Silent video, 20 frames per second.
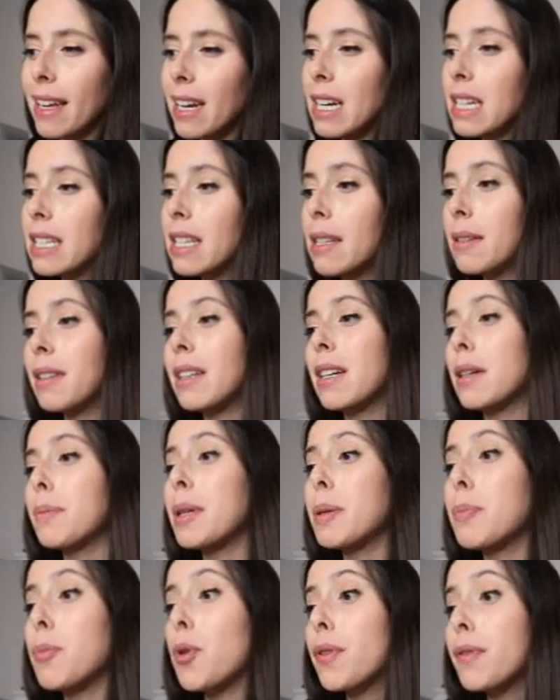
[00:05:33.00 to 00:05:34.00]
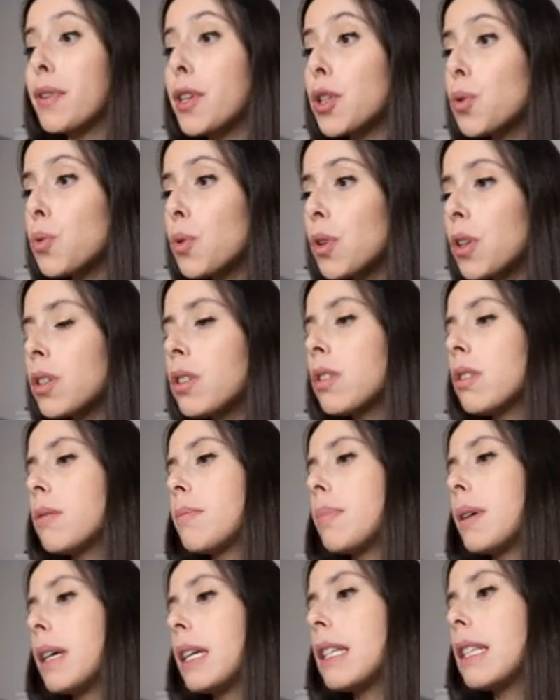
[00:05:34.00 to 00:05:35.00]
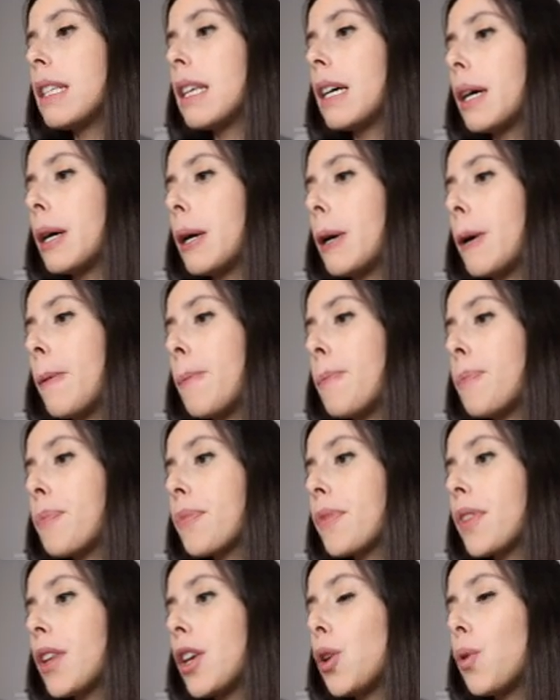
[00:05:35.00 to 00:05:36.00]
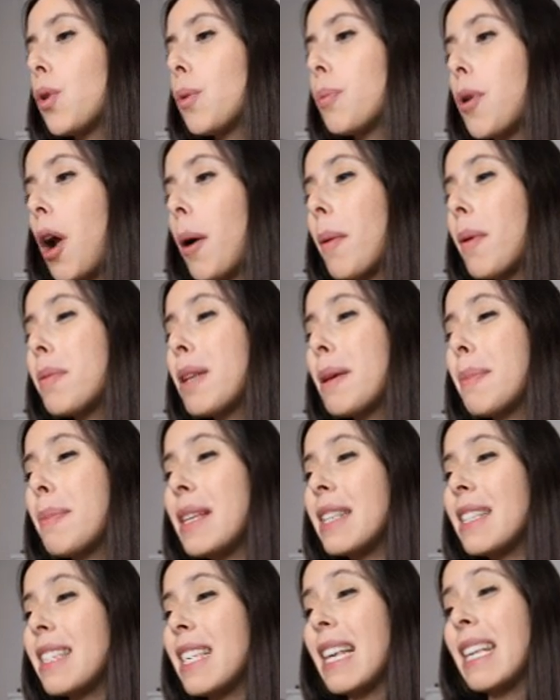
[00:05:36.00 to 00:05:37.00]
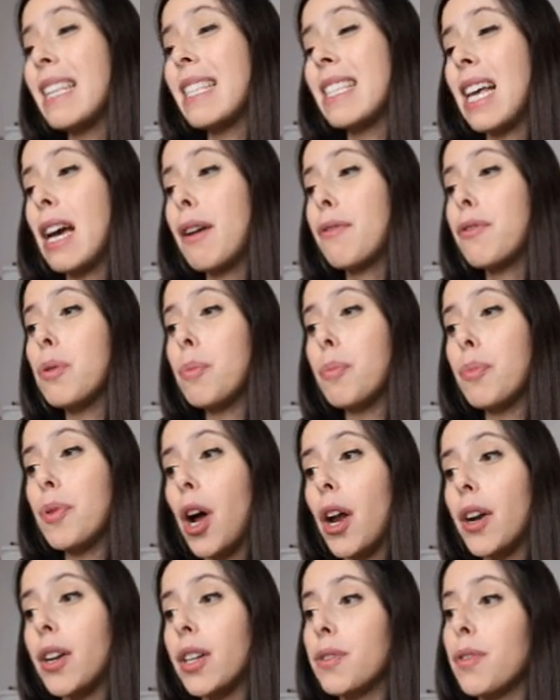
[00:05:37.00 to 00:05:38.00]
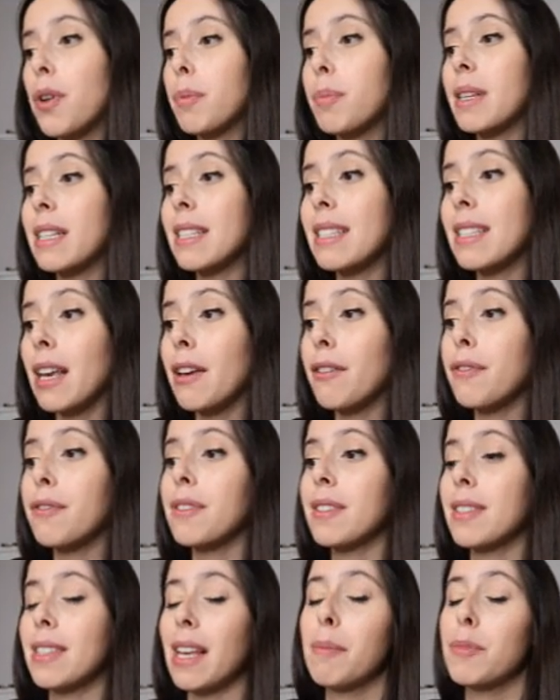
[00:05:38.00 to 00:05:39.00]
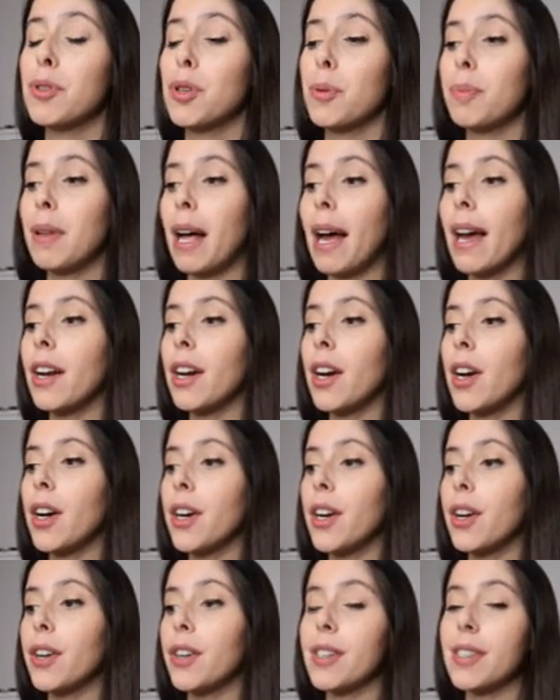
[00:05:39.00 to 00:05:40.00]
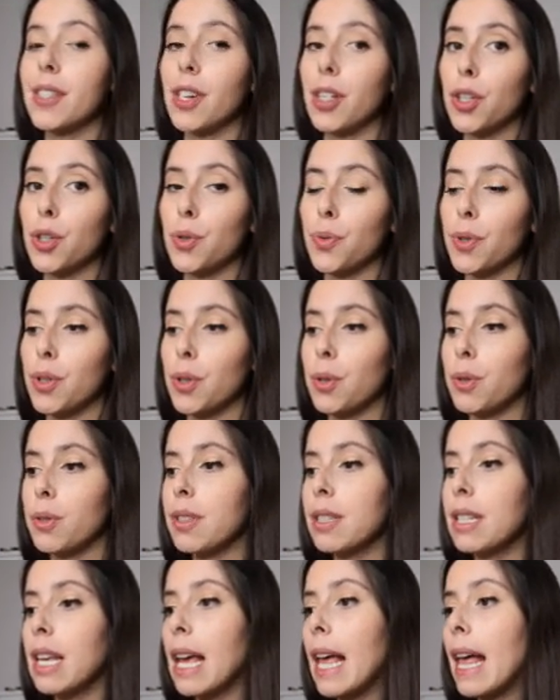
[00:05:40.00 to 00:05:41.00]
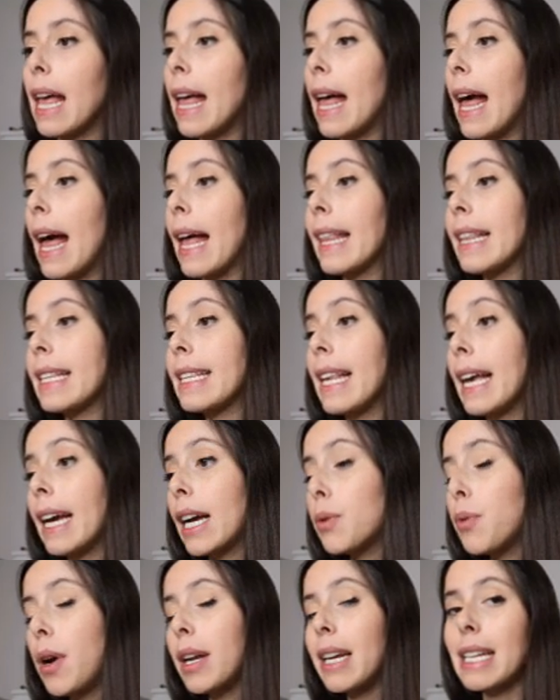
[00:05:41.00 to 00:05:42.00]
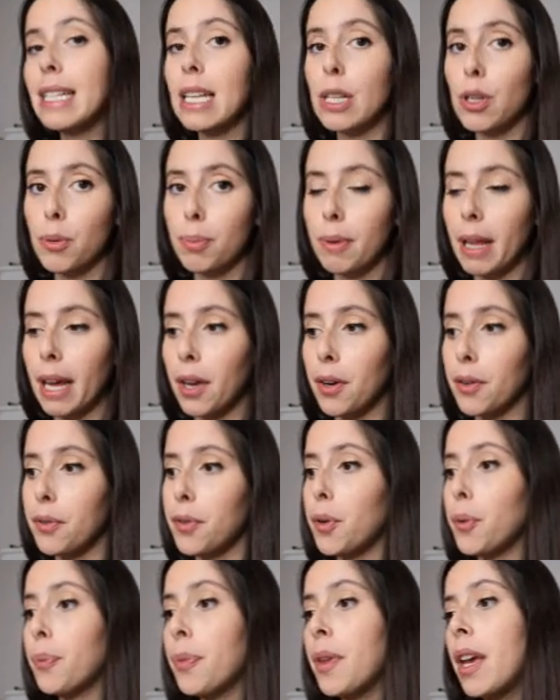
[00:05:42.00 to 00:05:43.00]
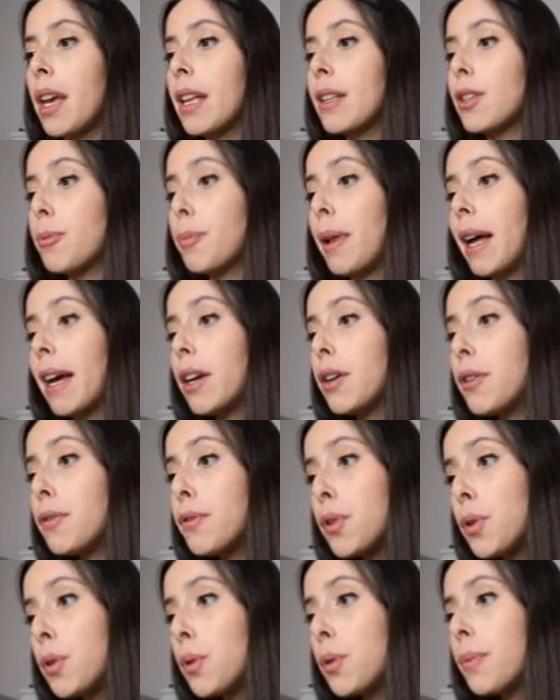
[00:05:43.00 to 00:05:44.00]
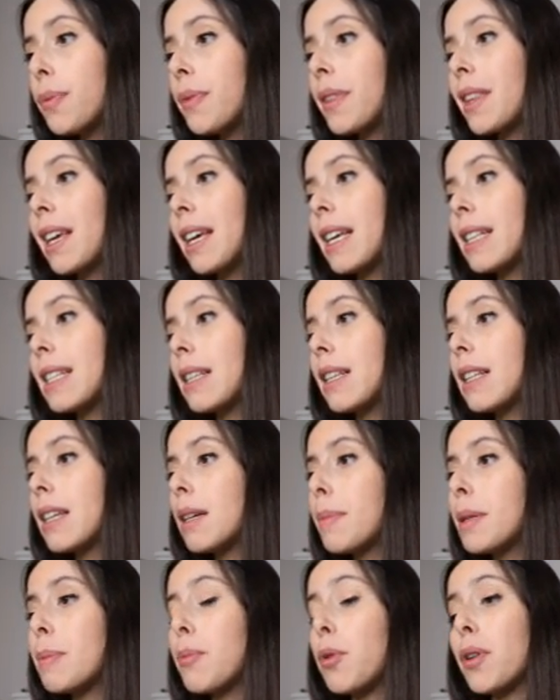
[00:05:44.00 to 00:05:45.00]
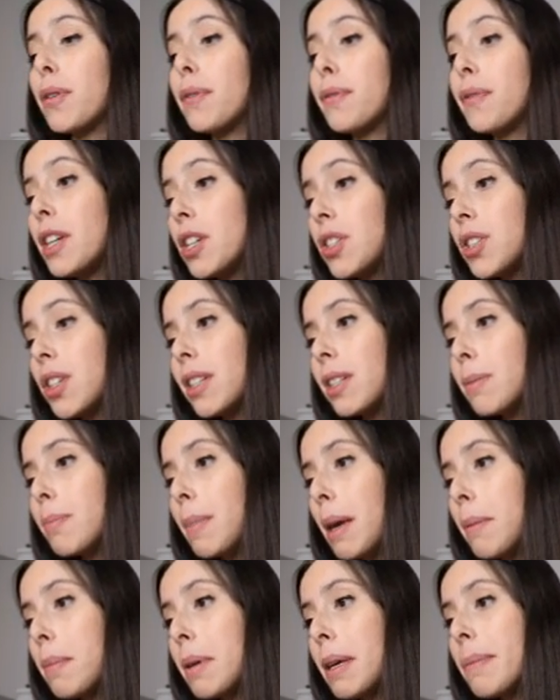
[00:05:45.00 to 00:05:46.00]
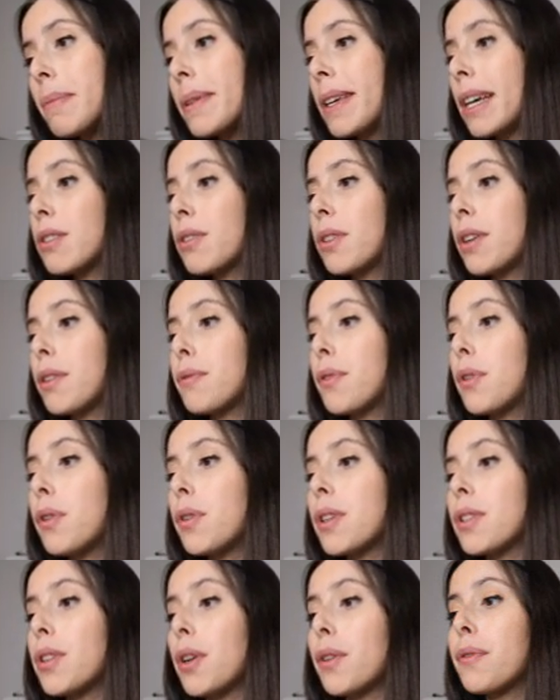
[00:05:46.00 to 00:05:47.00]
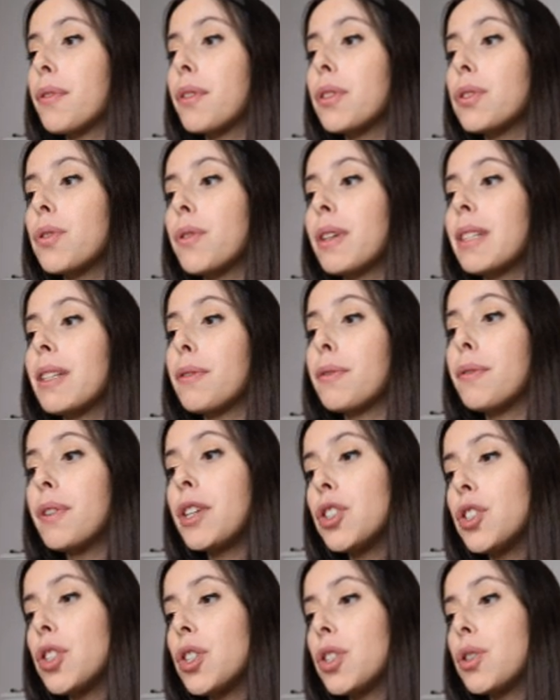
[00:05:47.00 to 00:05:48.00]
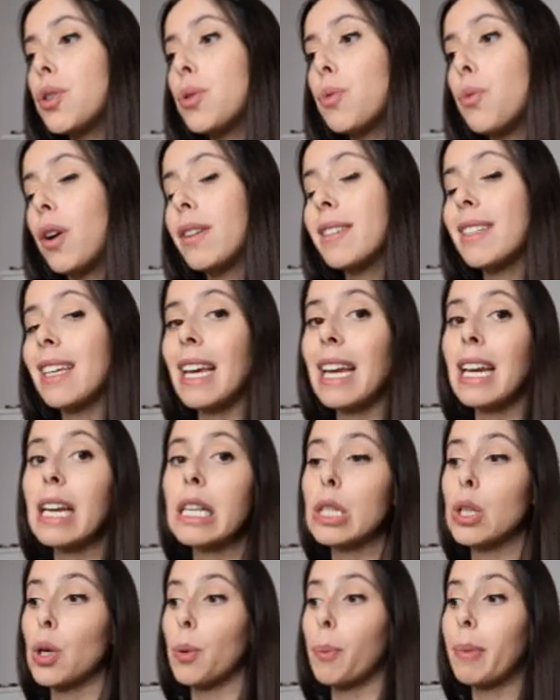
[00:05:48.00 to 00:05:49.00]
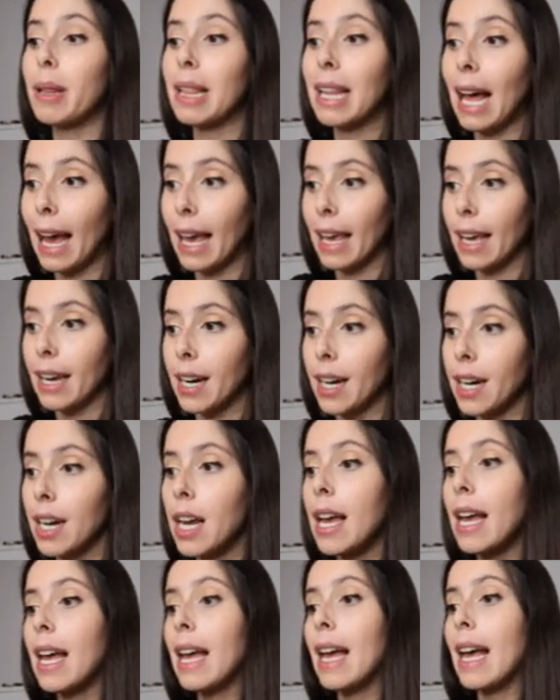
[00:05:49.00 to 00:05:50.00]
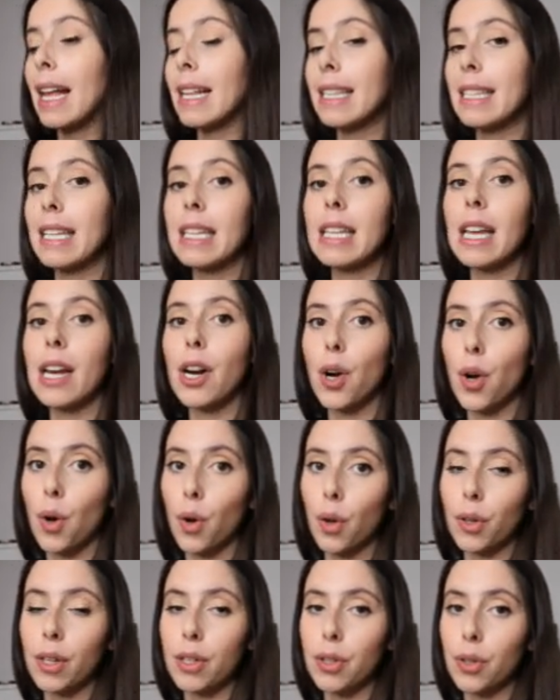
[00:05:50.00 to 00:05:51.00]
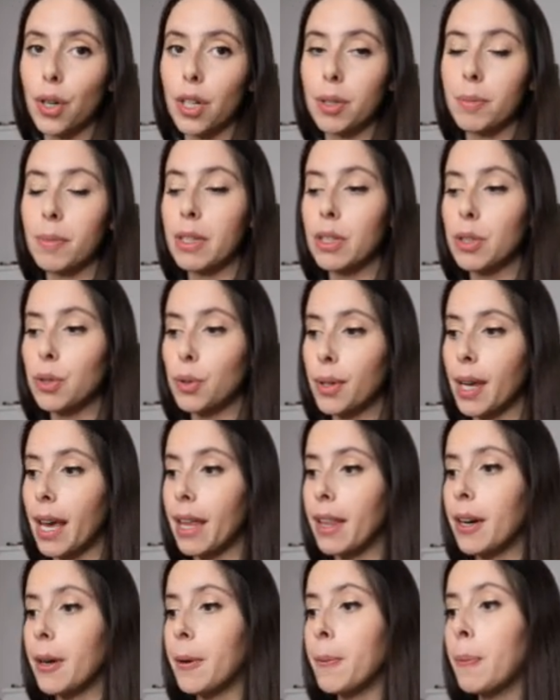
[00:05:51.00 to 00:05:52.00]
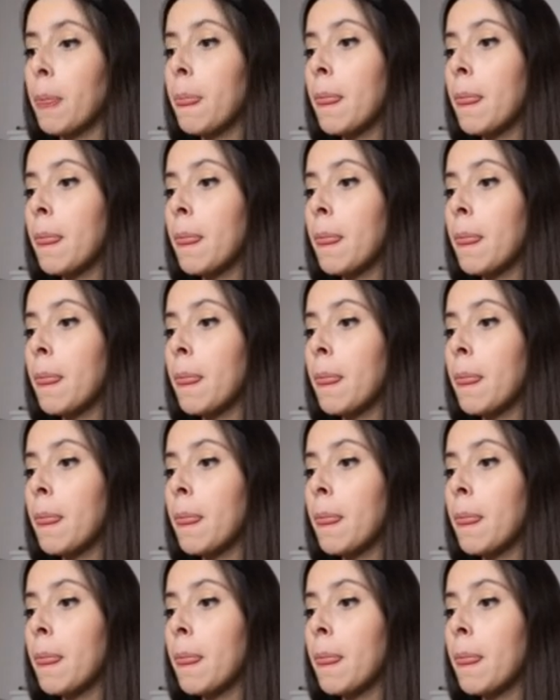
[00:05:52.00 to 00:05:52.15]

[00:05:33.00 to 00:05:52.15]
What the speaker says: that it is a little bit more visual, but you will probably be seeing several products from the same supplier on the search results. And the second one is a supplier view. Supplier view is a little bit more efficient maybe because you can focus on filtering the features you want in a supplier and see their whole assortment together.